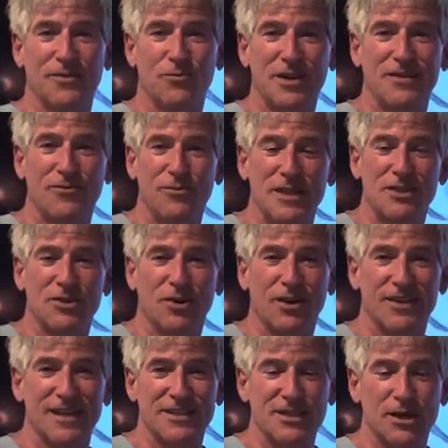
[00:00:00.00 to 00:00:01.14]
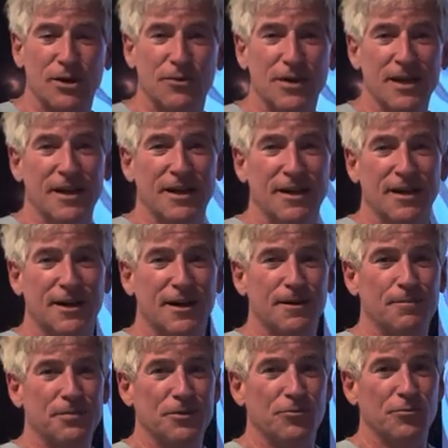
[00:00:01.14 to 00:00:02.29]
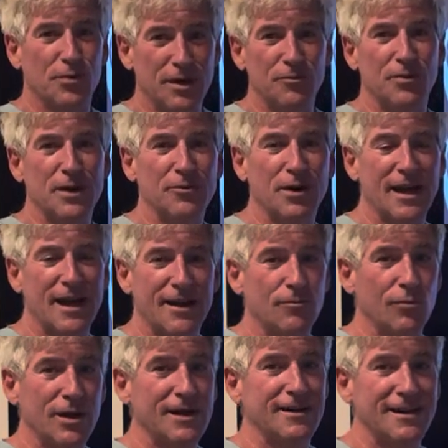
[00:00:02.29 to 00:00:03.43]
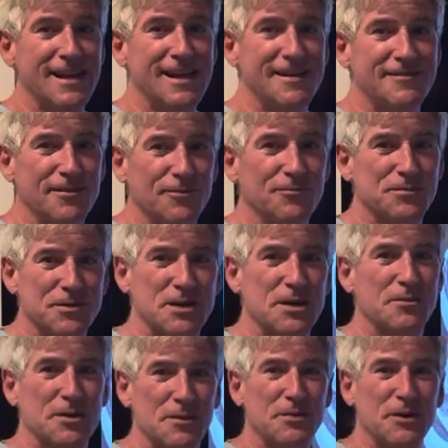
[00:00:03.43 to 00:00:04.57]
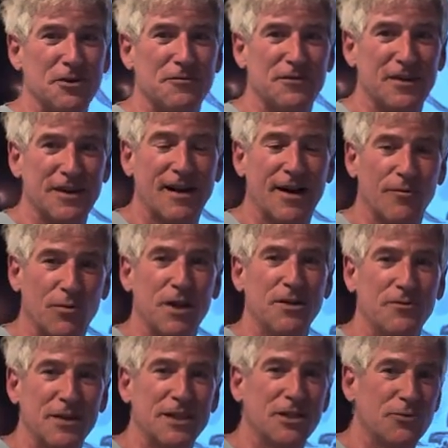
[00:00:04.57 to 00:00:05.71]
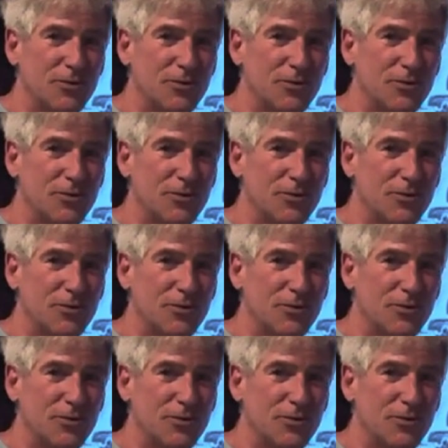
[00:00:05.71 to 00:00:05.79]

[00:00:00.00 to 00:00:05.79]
we, we saw this. So um, we, we were ahead. And we didn't need some computer figure out what did we do.